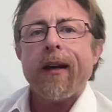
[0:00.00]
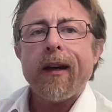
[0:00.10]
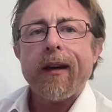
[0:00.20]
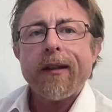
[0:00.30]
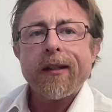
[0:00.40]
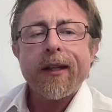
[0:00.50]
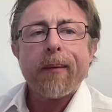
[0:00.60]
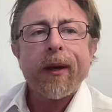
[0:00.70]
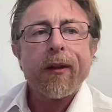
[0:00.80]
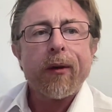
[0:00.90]
Uh, this
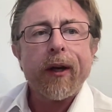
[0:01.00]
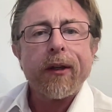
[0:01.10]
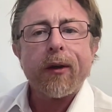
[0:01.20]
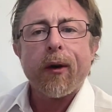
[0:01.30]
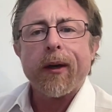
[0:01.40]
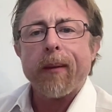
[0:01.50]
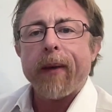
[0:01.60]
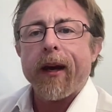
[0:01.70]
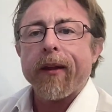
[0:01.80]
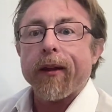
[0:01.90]
time, I thought I'd talk
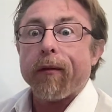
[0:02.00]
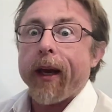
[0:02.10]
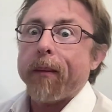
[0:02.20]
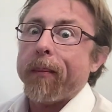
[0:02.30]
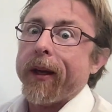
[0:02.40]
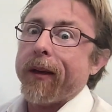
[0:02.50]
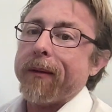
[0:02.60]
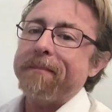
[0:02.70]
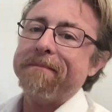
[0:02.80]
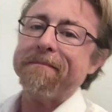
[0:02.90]
about the red
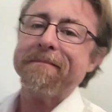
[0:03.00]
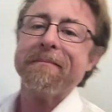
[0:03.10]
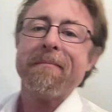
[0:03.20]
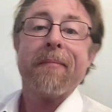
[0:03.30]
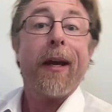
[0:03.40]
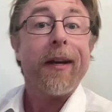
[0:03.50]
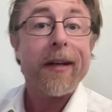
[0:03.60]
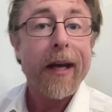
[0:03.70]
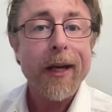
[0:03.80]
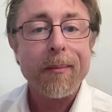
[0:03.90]
pill and
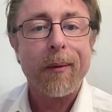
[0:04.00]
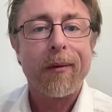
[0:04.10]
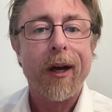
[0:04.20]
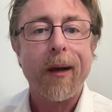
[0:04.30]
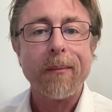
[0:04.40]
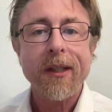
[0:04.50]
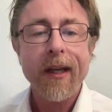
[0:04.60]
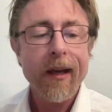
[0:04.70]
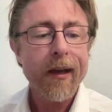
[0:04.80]
attachment problems.